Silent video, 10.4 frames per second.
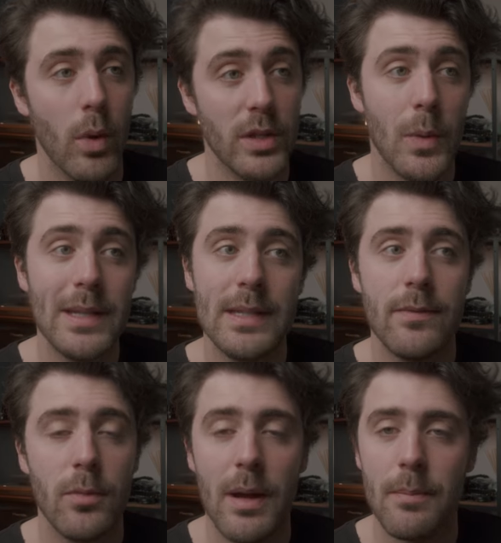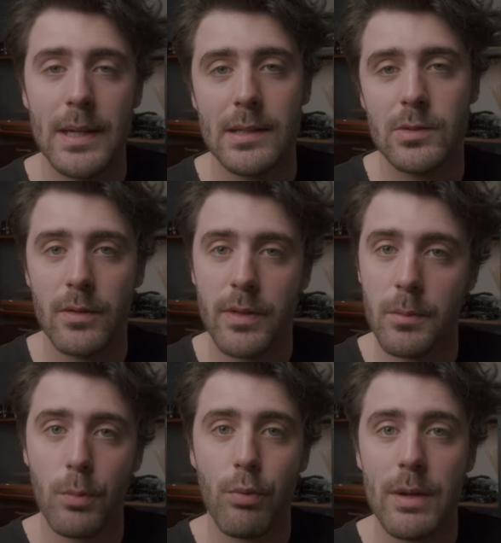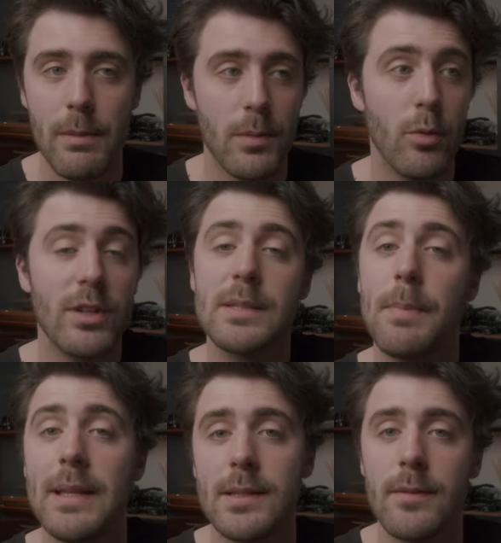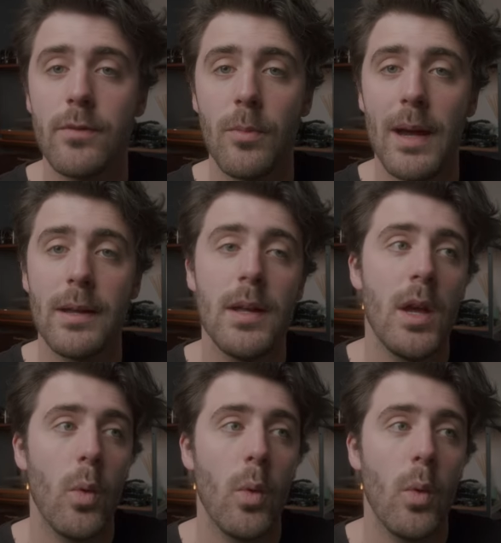120 format being sort of the more premium, the more expensive format,